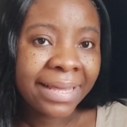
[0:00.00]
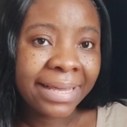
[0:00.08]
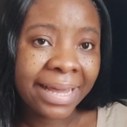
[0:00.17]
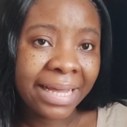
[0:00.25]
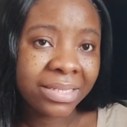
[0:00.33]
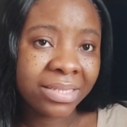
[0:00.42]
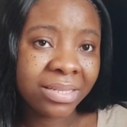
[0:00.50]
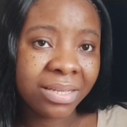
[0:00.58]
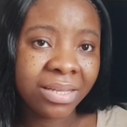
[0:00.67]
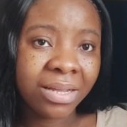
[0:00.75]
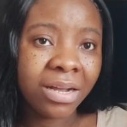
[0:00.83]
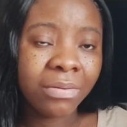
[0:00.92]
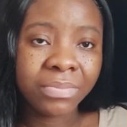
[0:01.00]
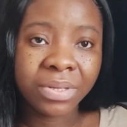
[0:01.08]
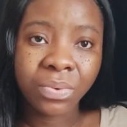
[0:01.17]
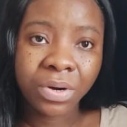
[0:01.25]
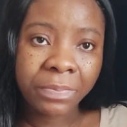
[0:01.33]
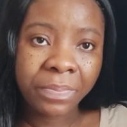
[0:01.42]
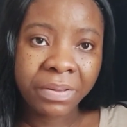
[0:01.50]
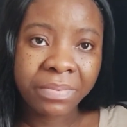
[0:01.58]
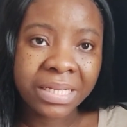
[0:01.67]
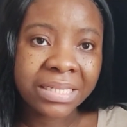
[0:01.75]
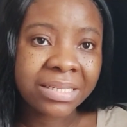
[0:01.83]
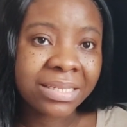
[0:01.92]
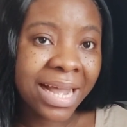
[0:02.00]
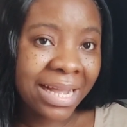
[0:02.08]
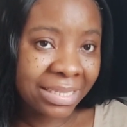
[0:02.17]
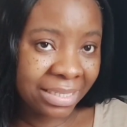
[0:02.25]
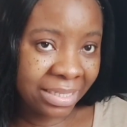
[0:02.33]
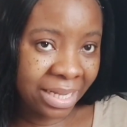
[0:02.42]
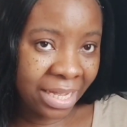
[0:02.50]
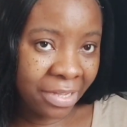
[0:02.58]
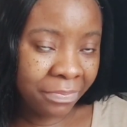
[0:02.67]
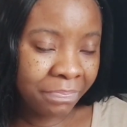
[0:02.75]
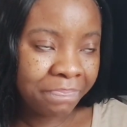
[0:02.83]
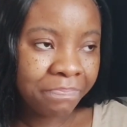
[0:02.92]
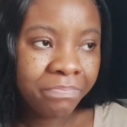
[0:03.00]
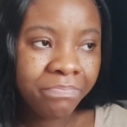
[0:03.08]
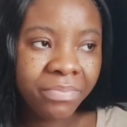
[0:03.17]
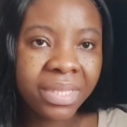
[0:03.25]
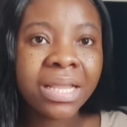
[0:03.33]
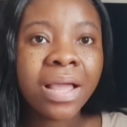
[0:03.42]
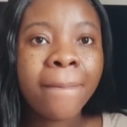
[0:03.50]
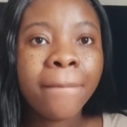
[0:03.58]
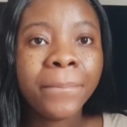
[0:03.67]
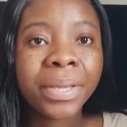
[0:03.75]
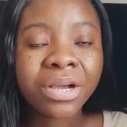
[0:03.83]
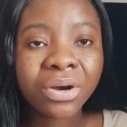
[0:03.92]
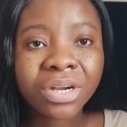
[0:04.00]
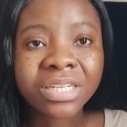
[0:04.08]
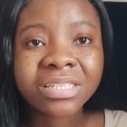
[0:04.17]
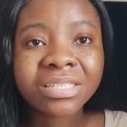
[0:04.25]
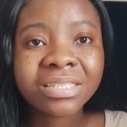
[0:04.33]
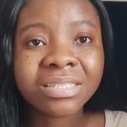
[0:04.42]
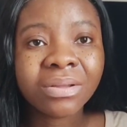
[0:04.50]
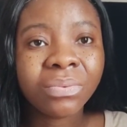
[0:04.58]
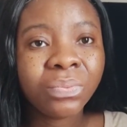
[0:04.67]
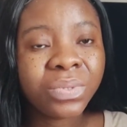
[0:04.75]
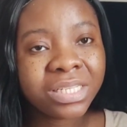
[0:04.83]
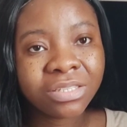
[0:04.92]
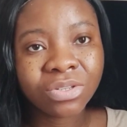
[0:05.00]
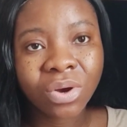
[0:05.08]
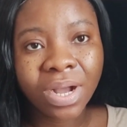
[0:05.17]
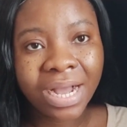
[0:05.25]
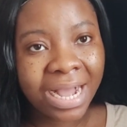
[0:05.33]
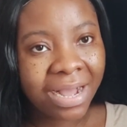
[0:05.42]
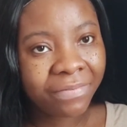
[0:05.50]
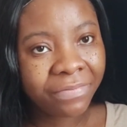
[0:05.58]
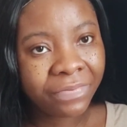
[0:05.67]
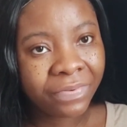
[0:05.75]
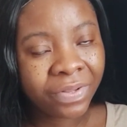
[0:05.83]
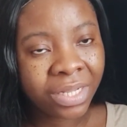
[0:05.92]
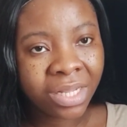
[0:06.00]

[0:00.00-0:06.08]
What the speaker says: get the work permit that day, because we didn't have